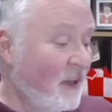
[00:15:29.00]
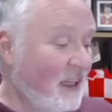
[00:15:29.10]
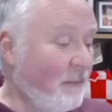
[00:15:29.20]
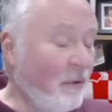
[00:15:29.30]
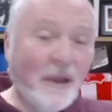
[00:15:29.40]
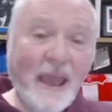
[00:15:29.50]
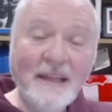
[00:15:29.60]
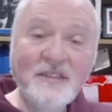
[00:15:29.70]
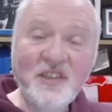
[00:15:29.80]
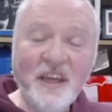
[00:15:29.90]
Libby
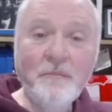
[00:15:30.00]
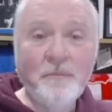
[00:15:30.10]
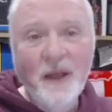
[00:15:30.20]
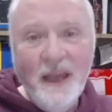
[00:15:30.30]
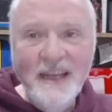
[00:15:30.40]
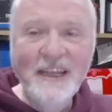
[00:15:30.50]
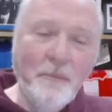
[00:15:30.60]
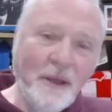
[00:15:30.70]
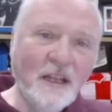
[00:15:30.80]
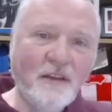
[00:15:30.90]
McKenzie, playing in
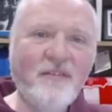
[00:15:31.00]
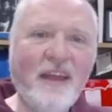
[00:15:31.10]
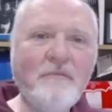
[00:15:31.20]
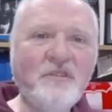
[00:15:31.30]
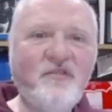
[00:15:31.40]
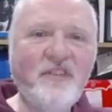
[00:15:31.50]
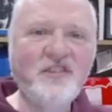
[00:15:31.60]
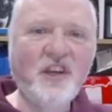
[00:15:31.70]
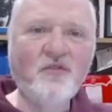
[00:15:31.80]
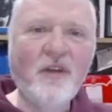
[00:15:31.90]
the middle of them, was
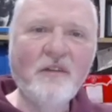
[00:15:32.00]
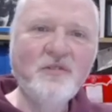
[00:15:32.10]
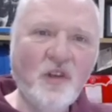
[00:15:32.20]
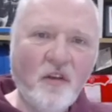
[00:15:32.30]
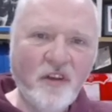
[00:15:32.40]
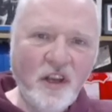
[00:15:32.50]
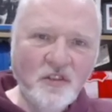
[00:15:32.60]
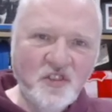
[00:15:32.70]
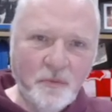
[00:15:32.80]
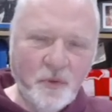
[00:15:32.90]
flitting around and offering
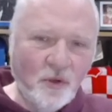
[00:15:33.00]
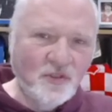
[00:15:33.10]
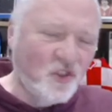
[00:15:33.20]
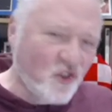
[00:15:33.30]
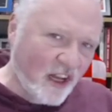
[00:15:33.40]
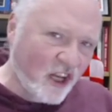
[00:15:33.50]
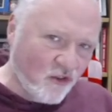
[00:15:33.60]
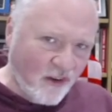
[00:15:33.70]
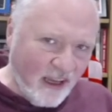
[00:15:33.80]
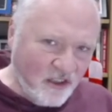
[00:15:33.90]
good support and trying to
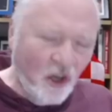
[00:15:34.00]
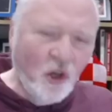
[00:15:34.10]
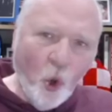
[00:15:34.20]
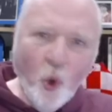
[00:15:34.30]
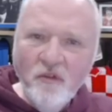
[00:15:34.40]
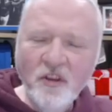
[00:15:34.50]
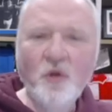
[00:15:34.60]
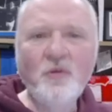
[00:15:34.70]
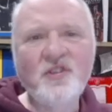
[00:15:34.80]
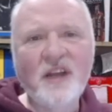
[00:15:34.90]
create
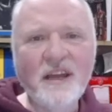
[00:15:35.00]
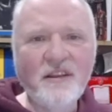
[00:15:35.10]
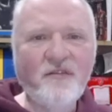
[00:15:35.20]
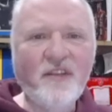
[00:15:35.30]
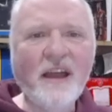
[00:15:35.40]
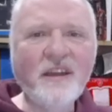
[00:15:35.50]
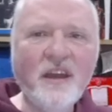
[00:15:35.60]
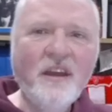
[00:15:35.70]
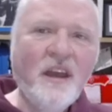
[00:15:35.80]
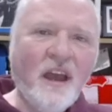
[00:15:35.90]
overloads on either flank,